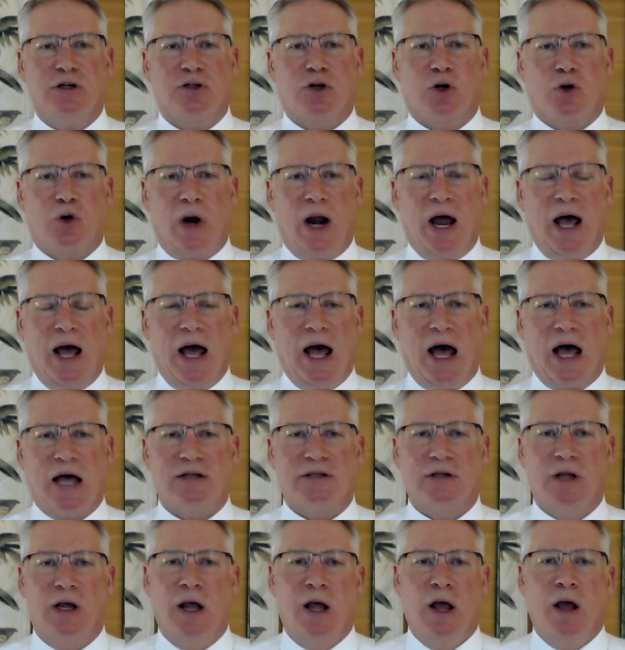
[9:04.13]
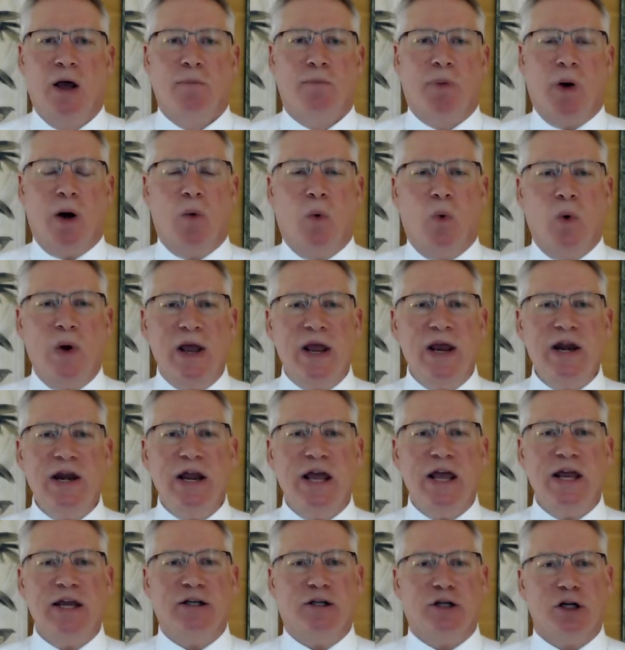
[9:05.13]
Christ, but we
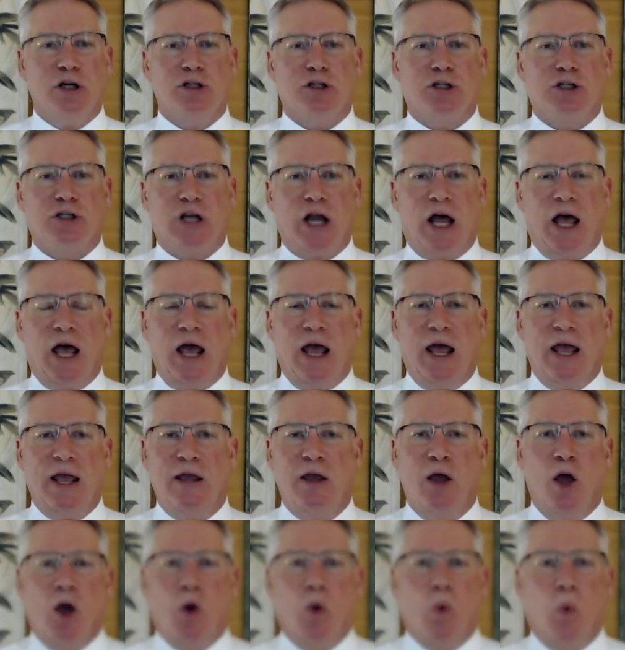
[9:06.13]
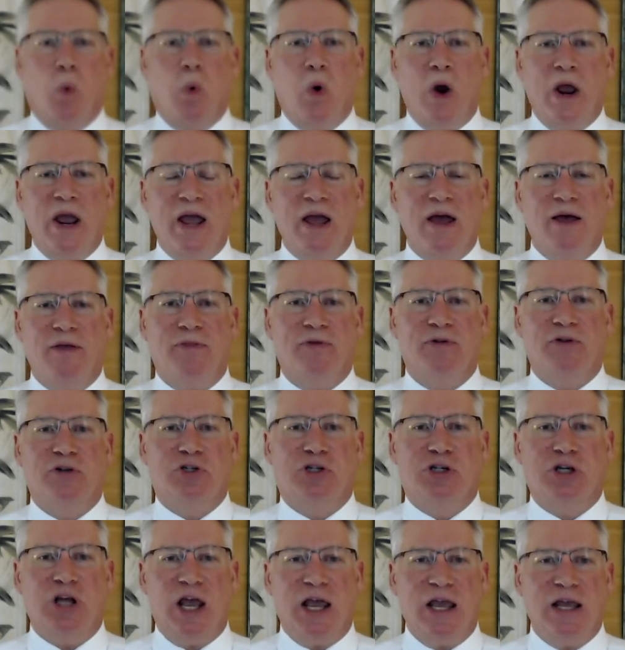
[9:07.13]
need to stay with
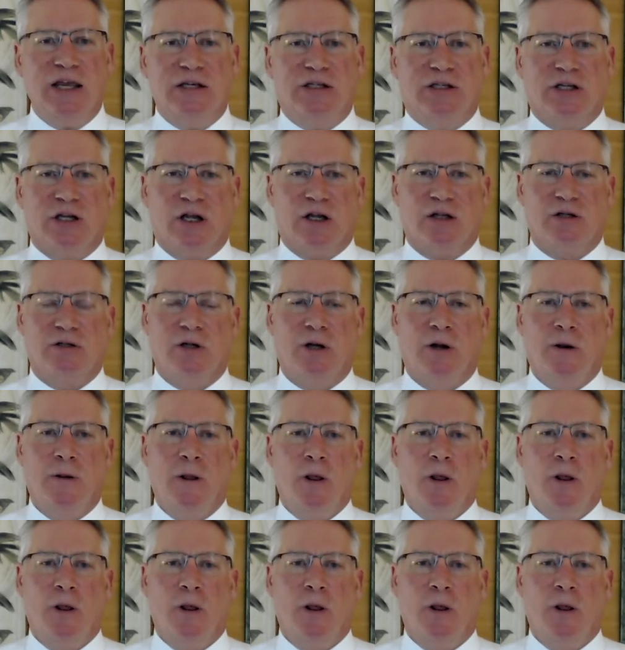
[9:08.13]
Jesus.